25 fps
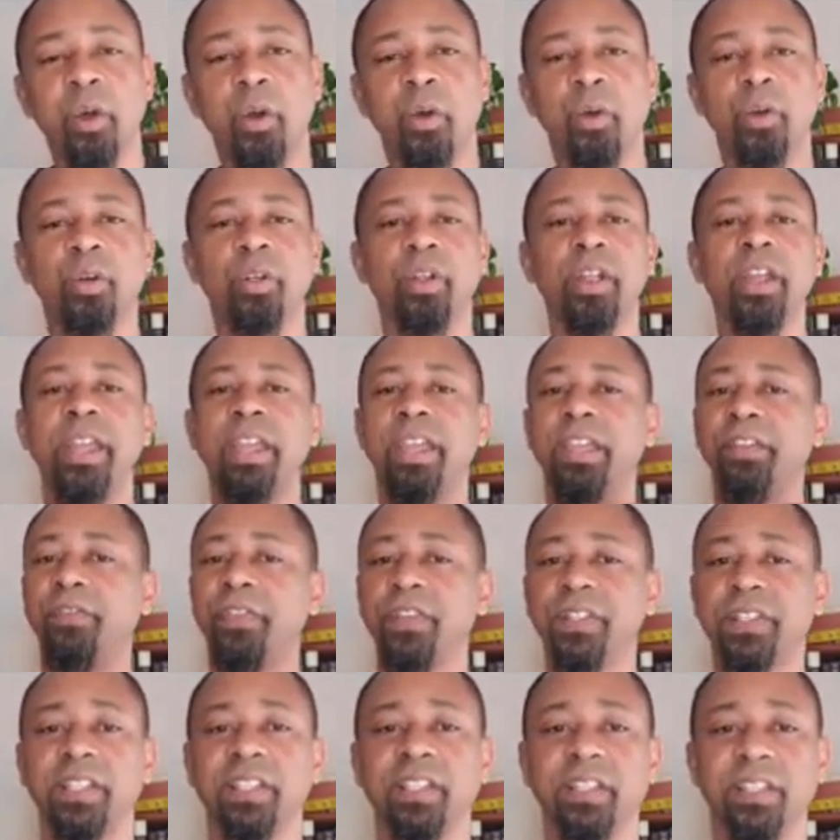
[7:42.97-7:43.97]
Or
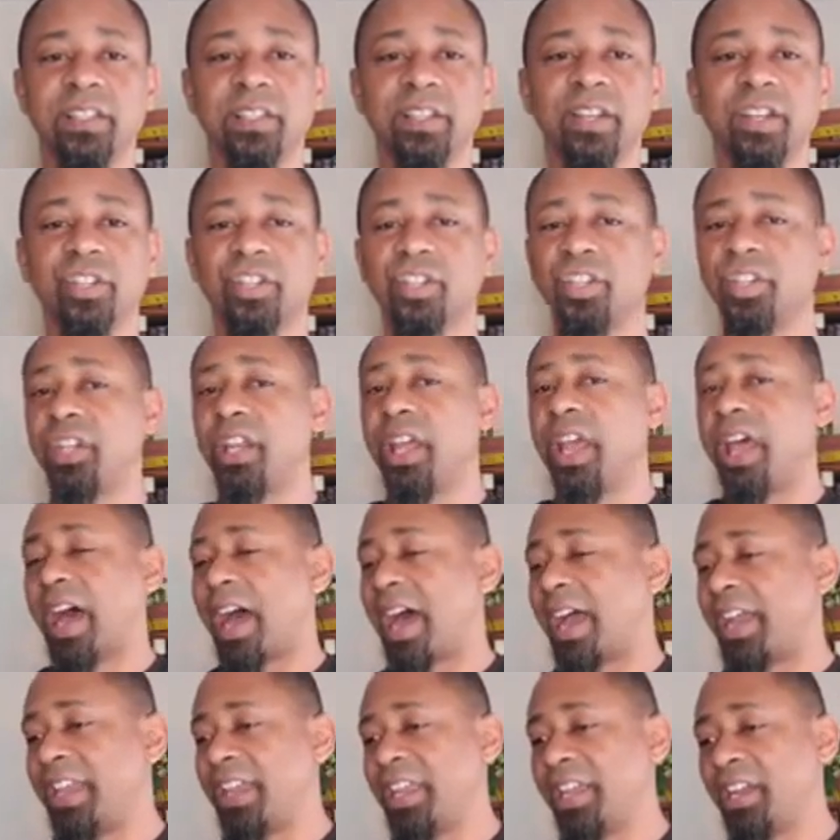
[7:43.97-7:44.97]
if it's a discussion,
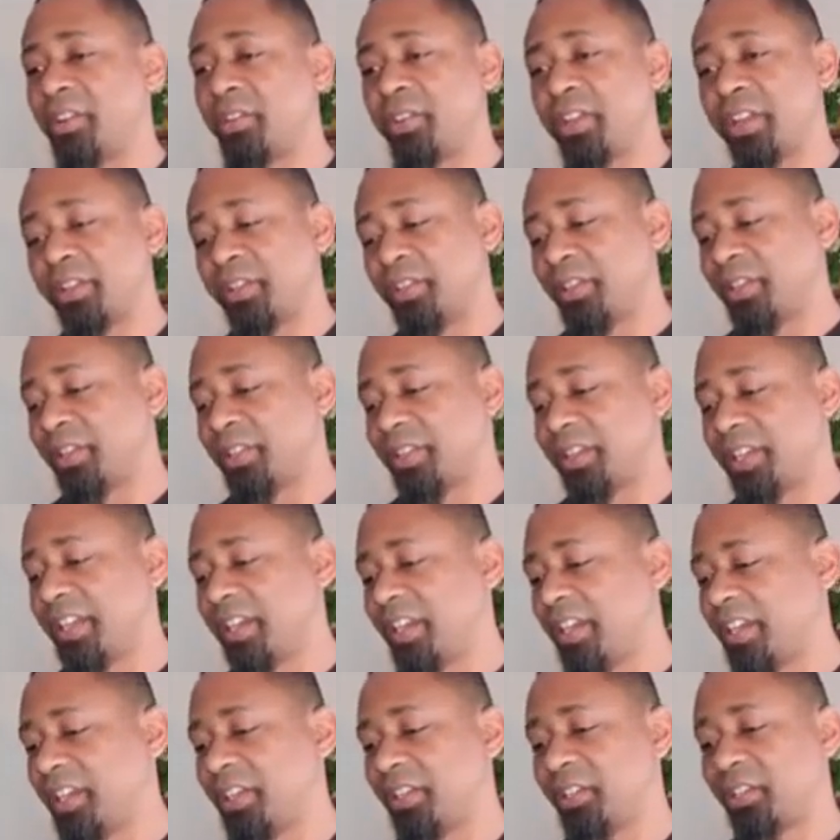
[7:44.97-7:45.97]
I hear that this
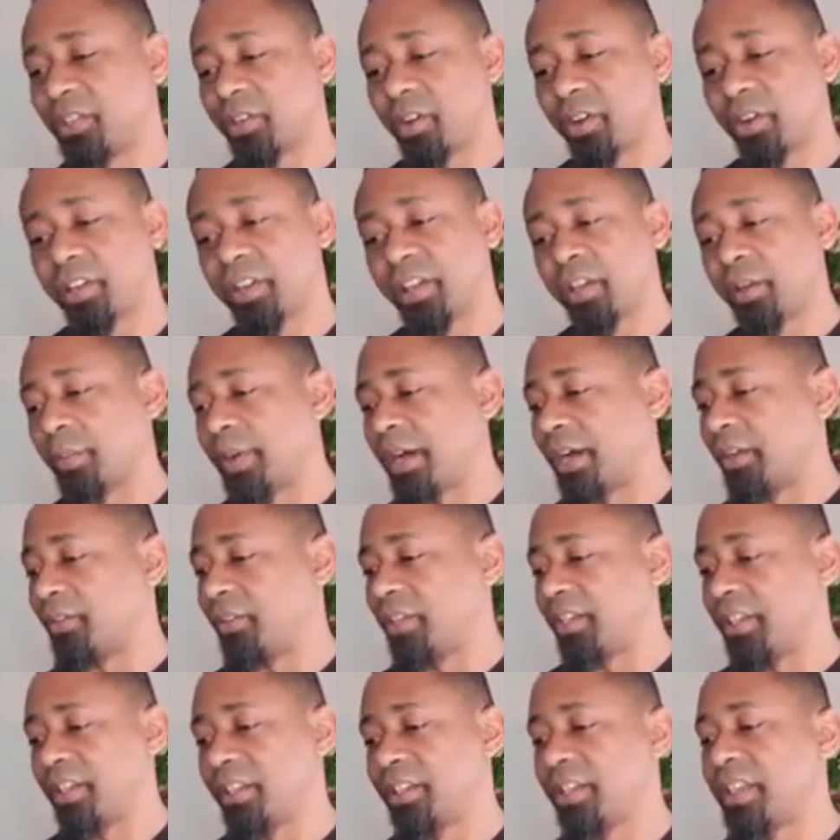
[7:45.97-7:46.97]
kid is talking
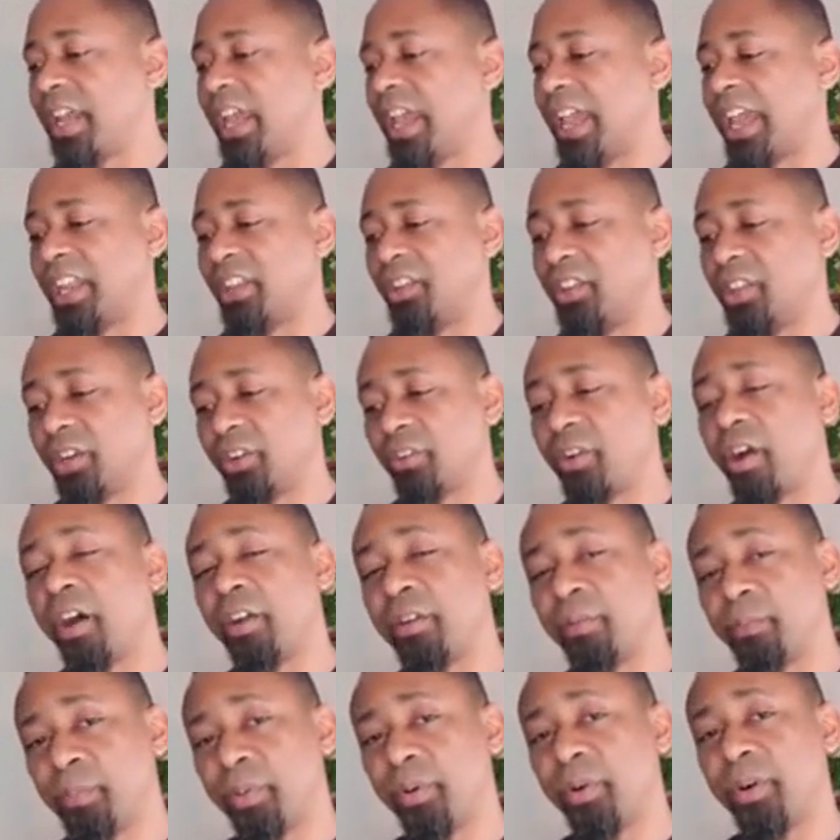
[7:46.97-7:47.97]
about this and they're
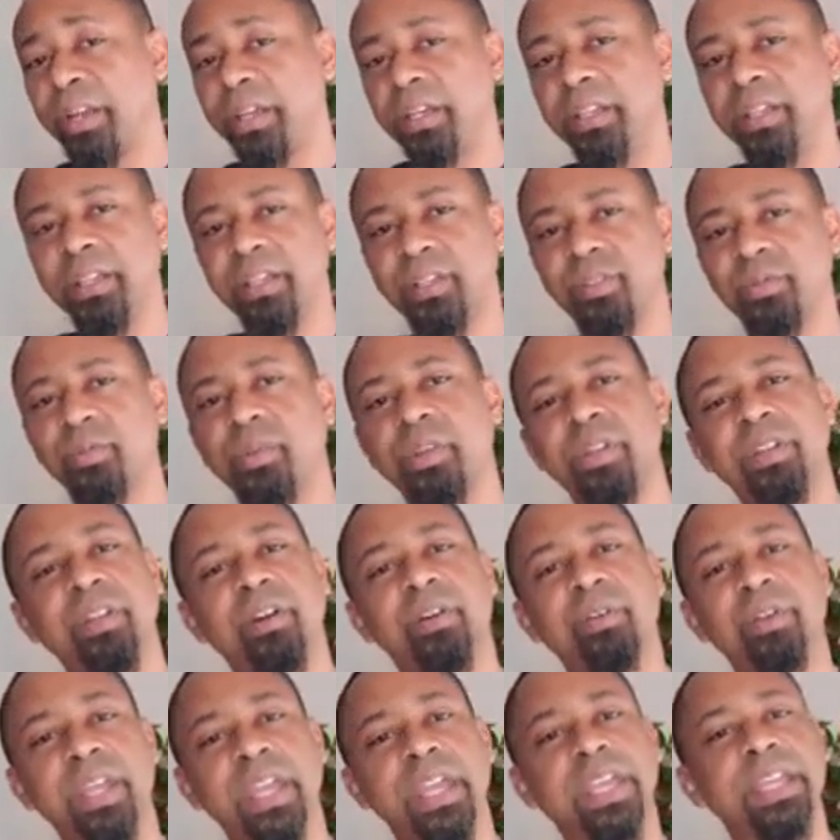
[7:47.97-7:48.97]
on point. This one,
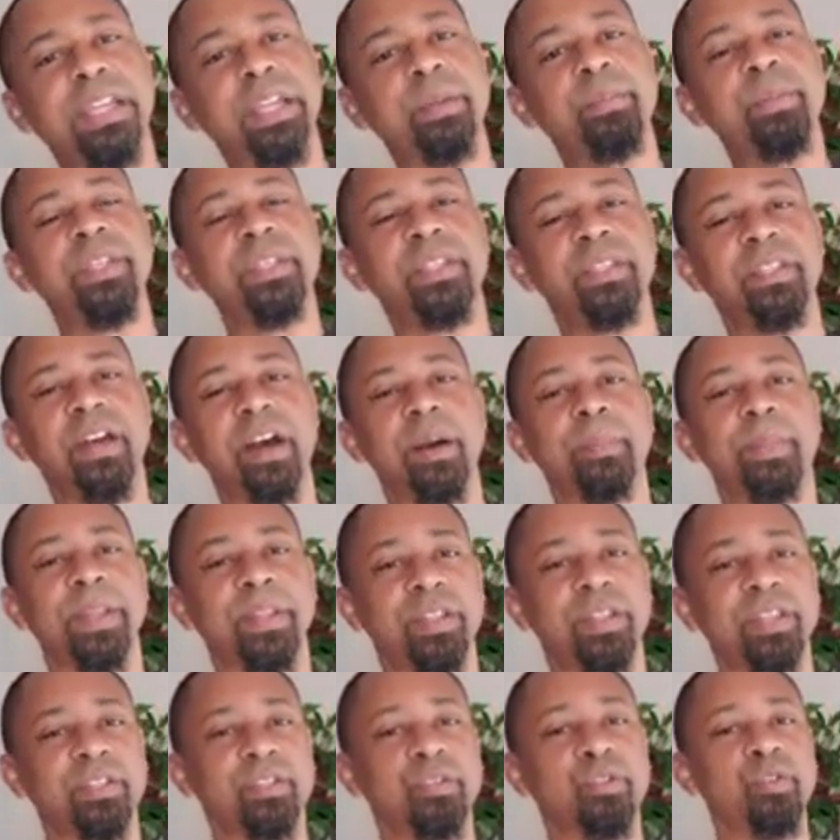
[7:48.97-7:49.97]
okay, let me stop
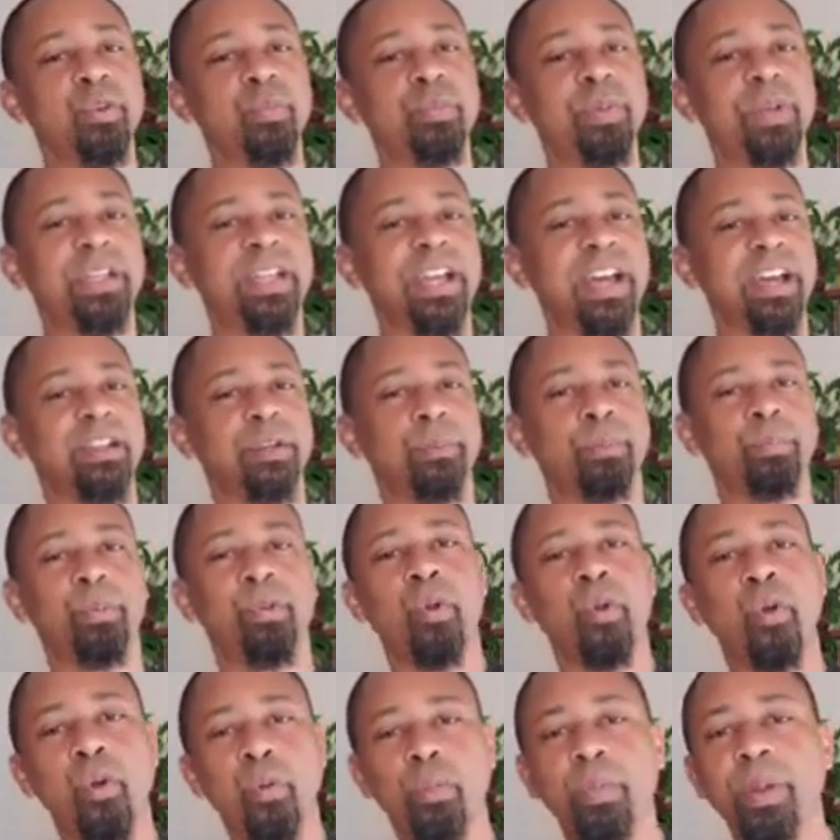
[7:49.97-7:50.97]
at this group and kind of
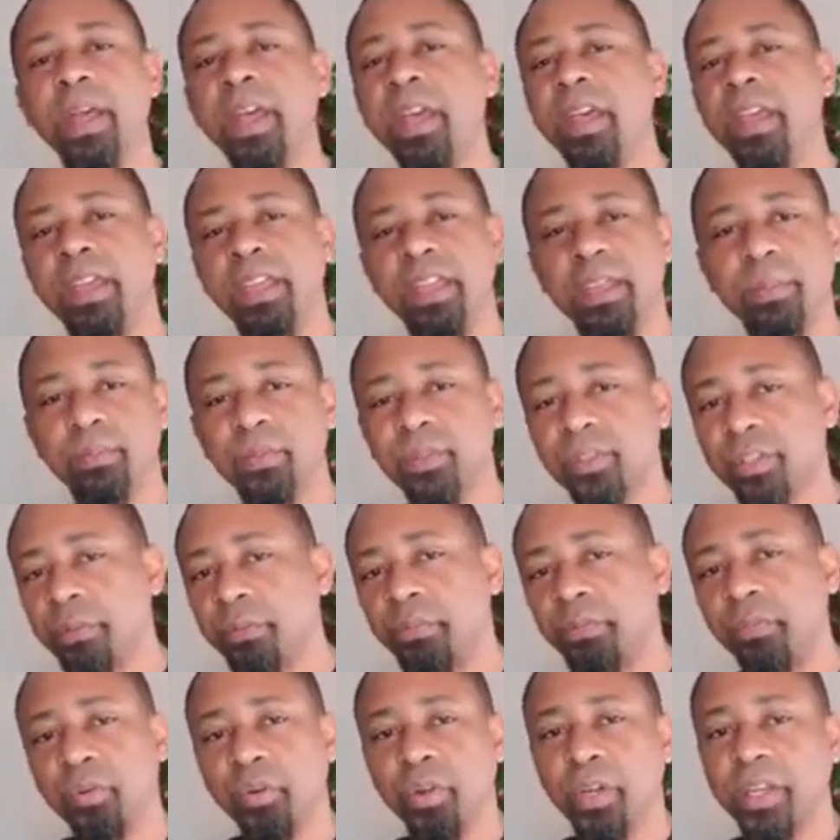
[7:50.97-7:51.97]
probe him
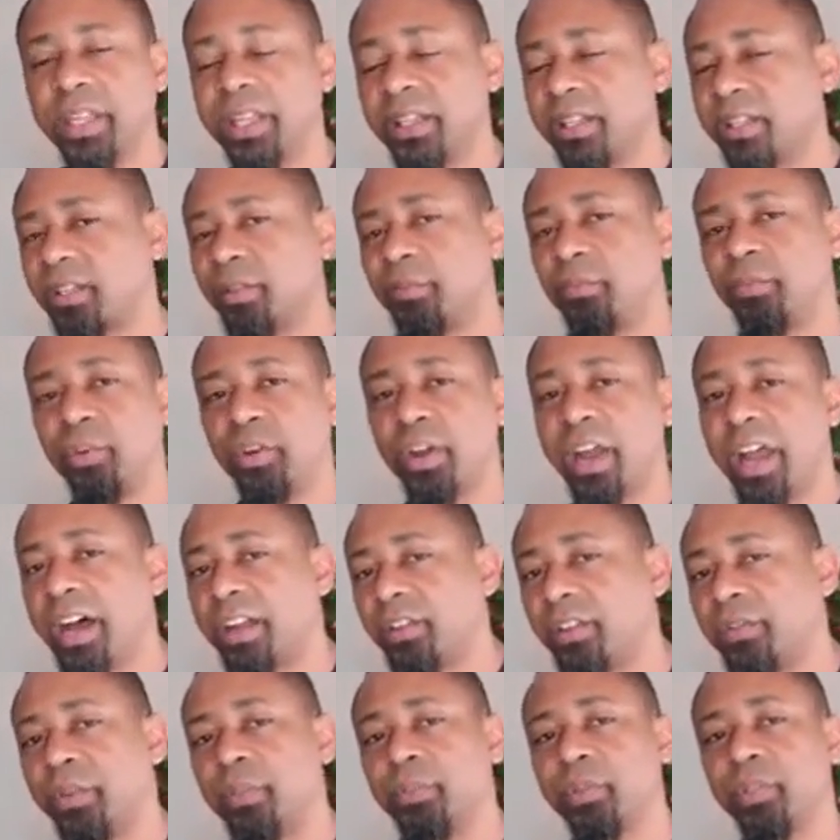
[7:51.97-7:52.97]
some more, get some more
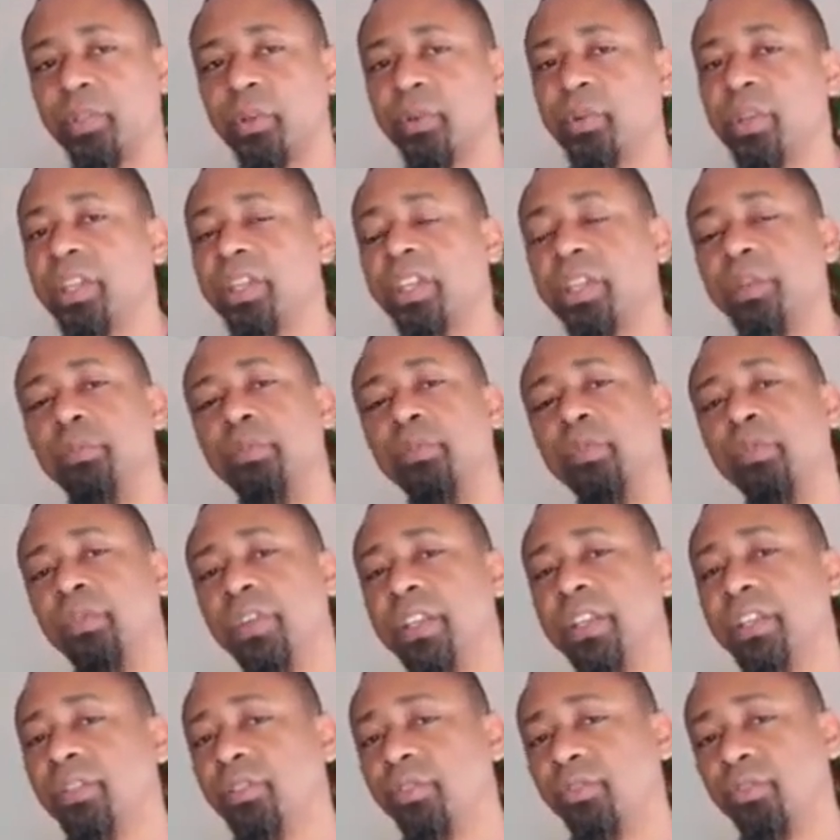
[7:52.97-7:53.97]
out of him so he can move
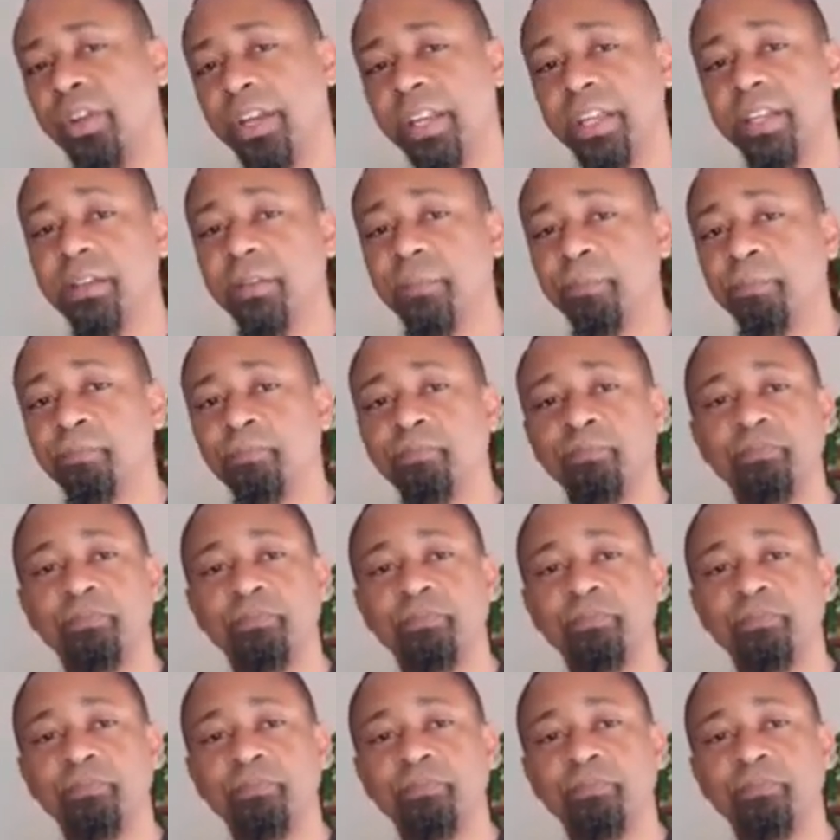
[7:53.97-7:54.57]
his grade.